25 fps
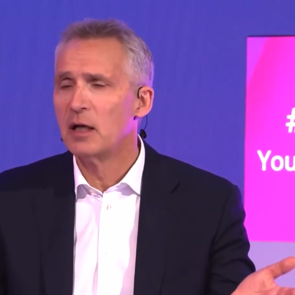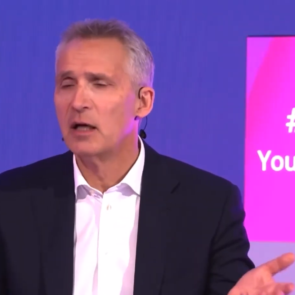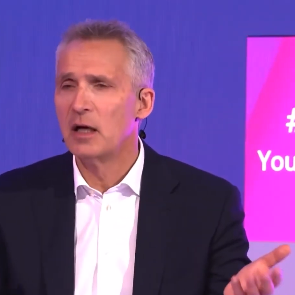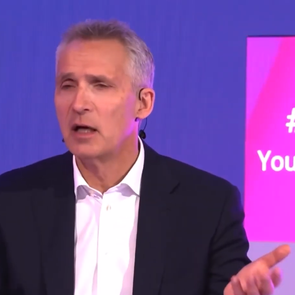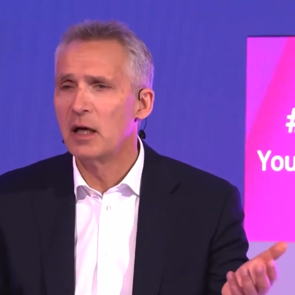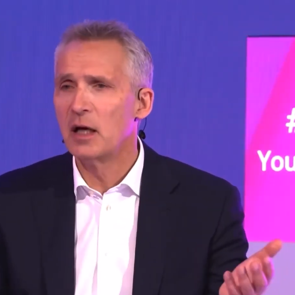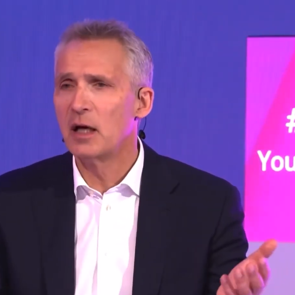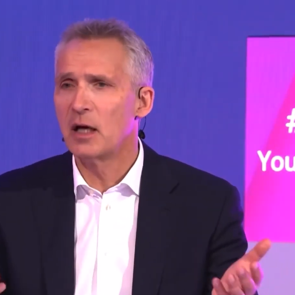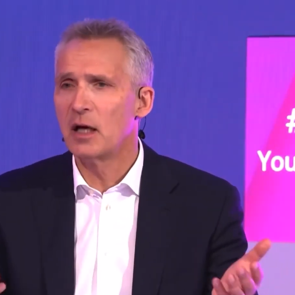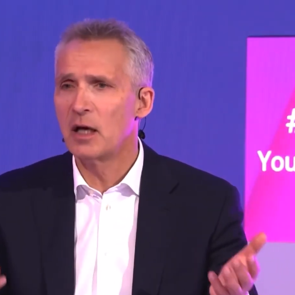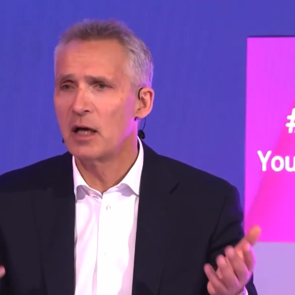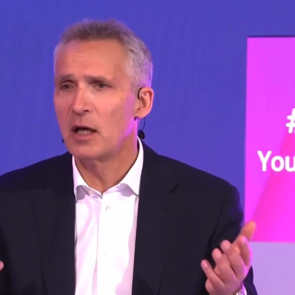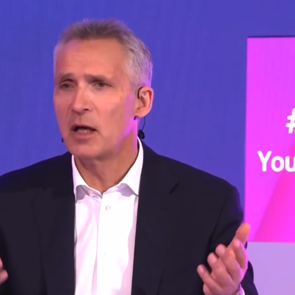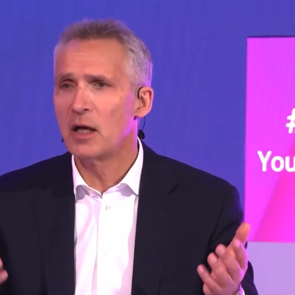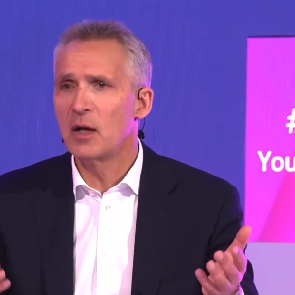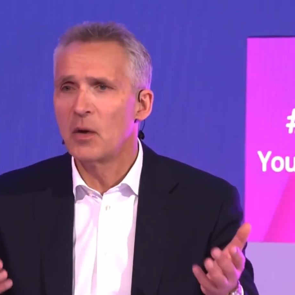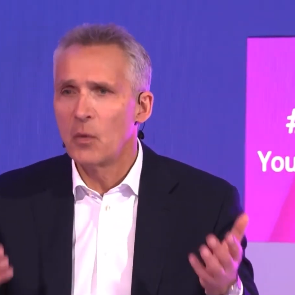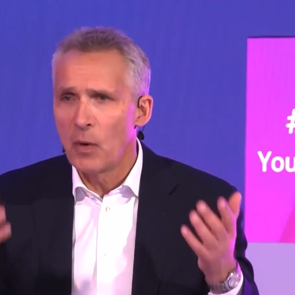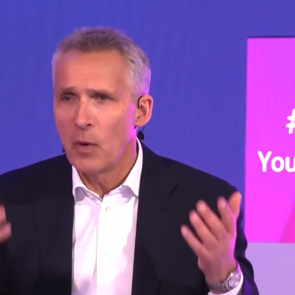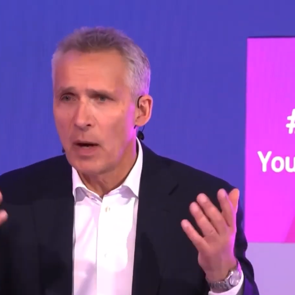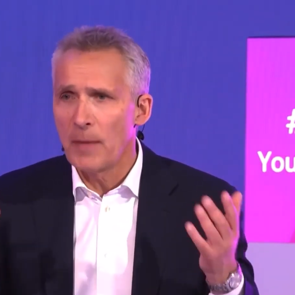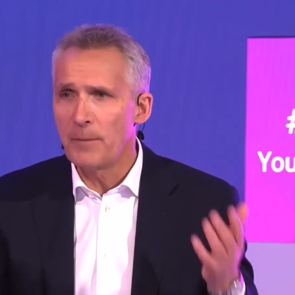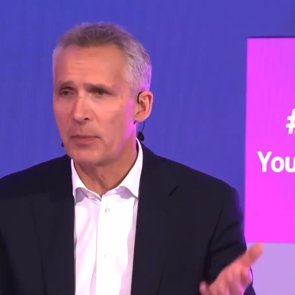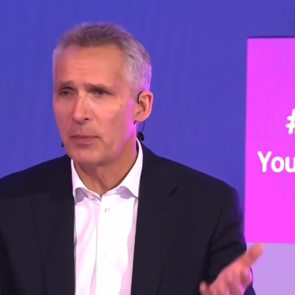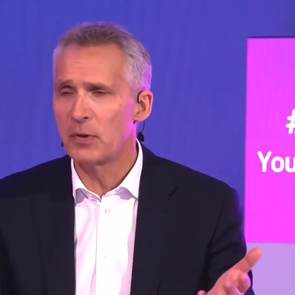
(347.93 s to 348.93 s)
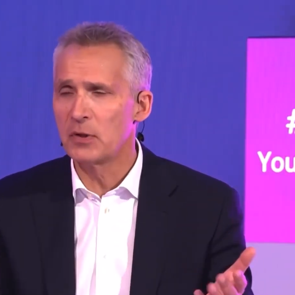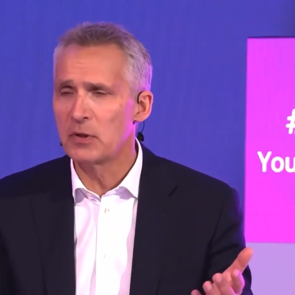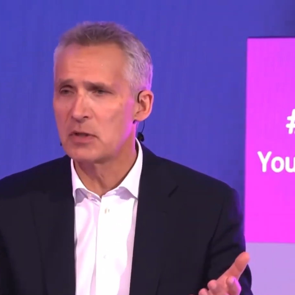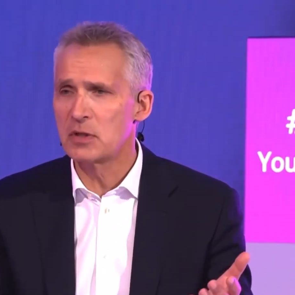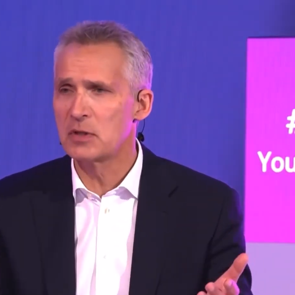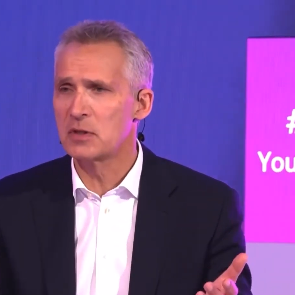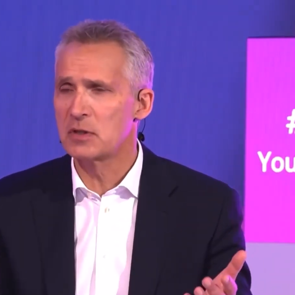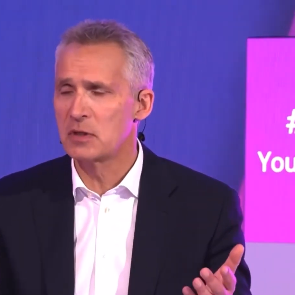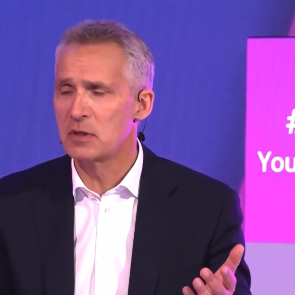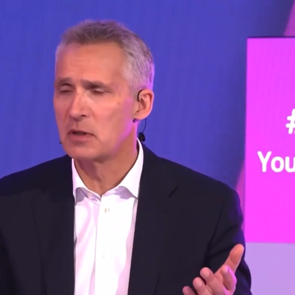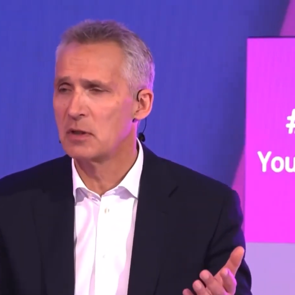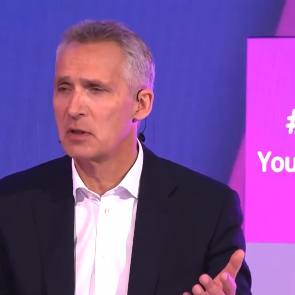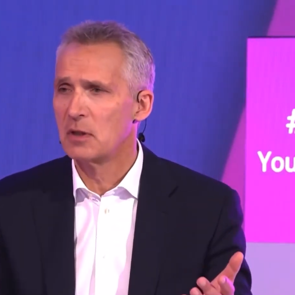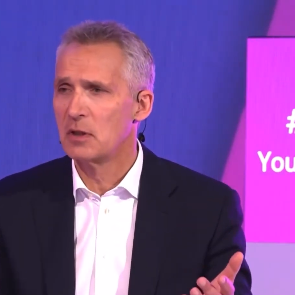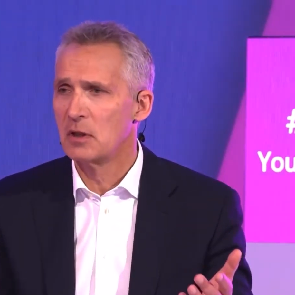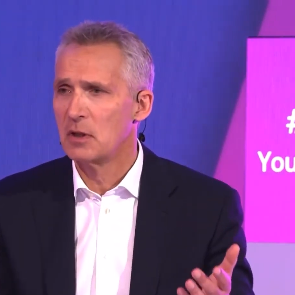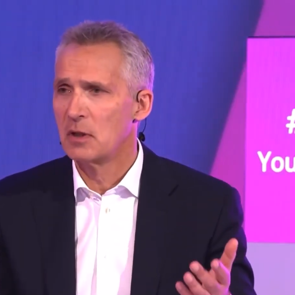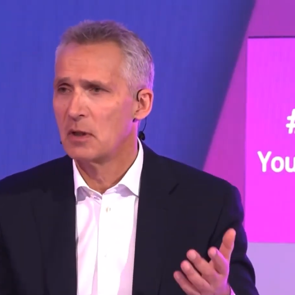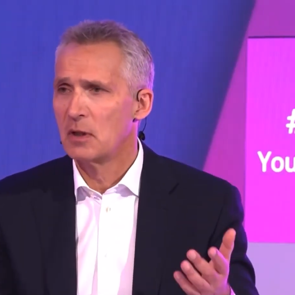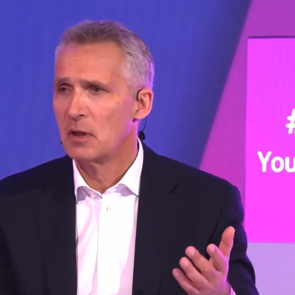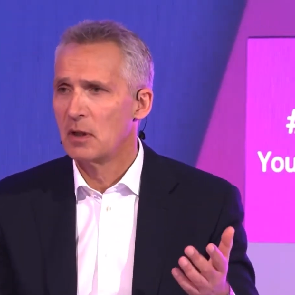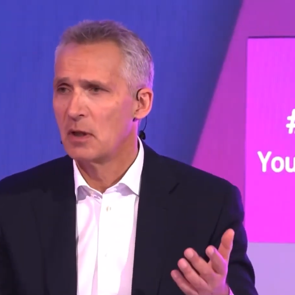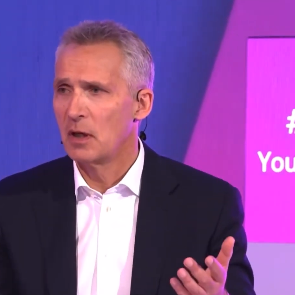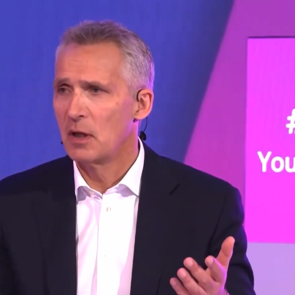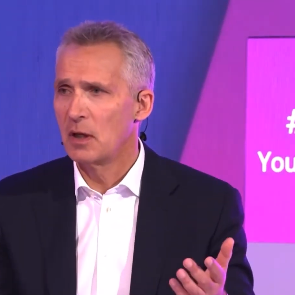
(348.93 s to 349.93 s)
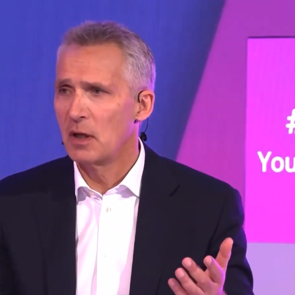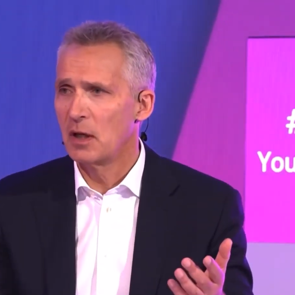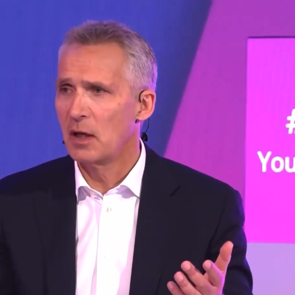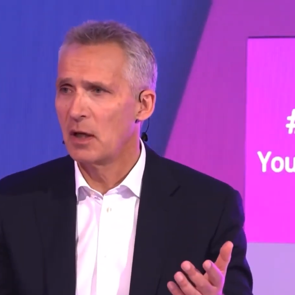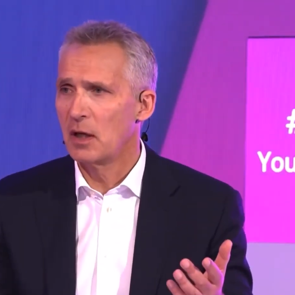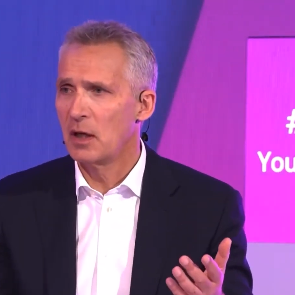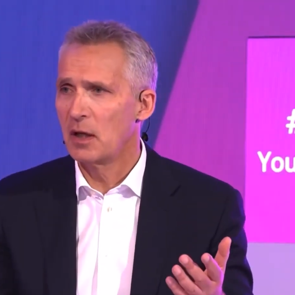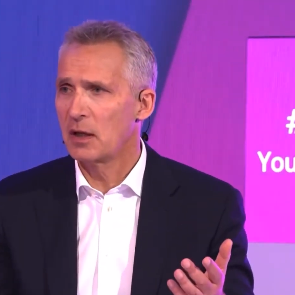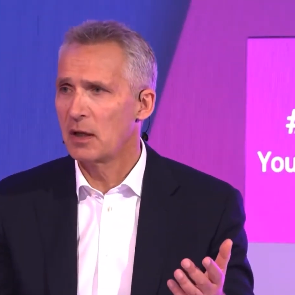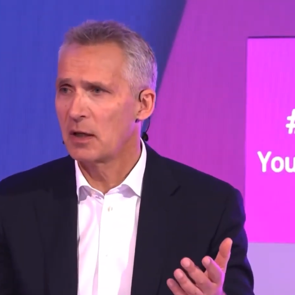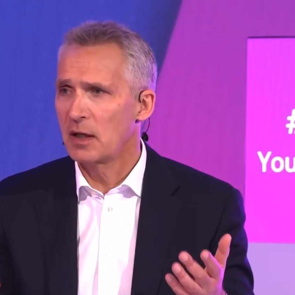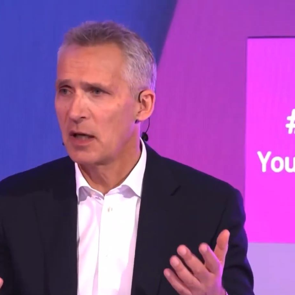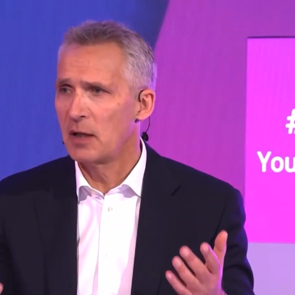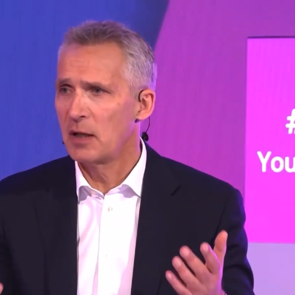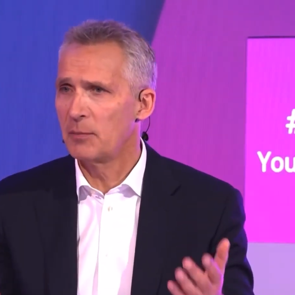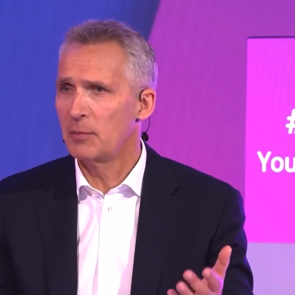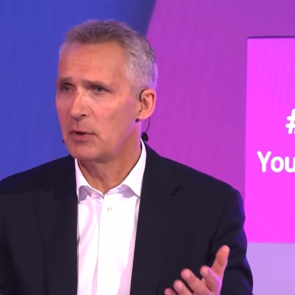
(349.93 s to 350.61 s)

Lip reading: Weapons can